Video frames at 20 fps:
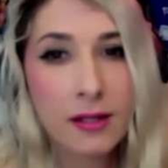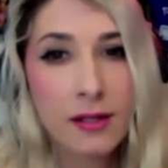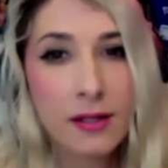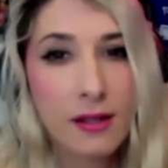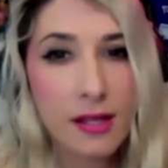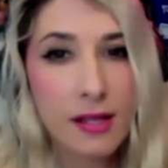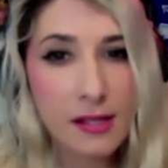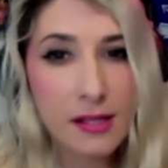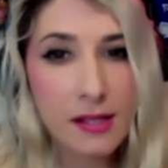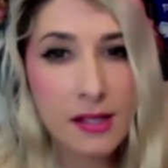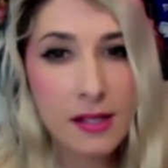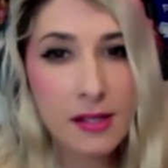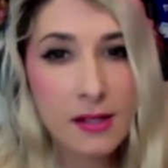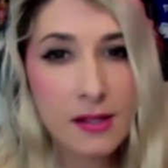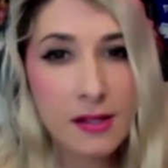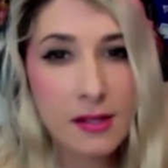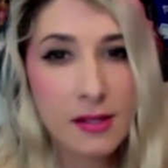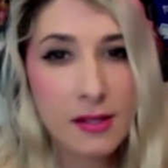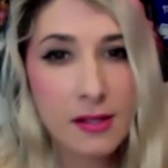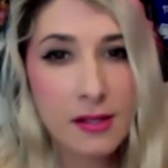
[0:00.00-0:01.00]
this
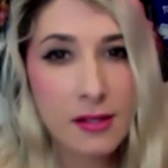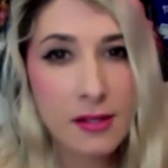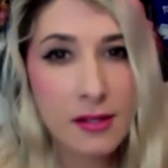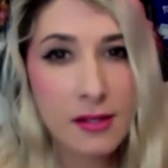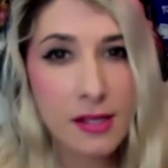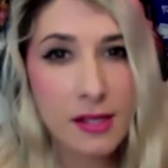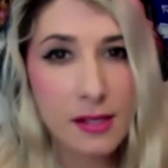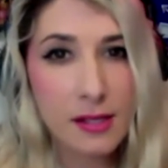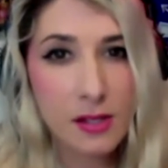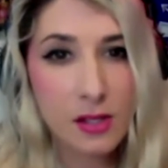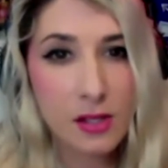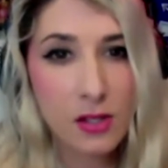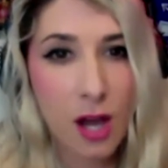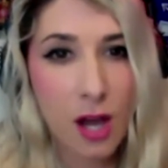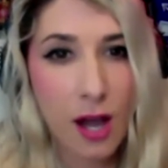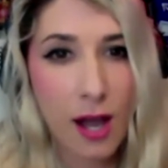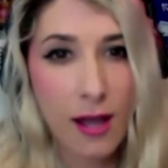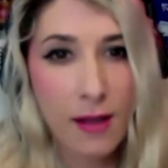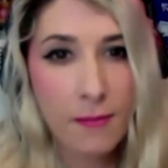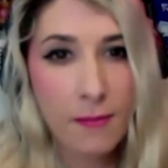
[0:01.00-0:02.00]
is a
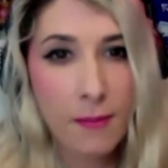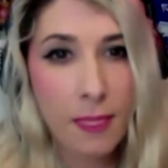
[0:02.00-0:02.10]
lot.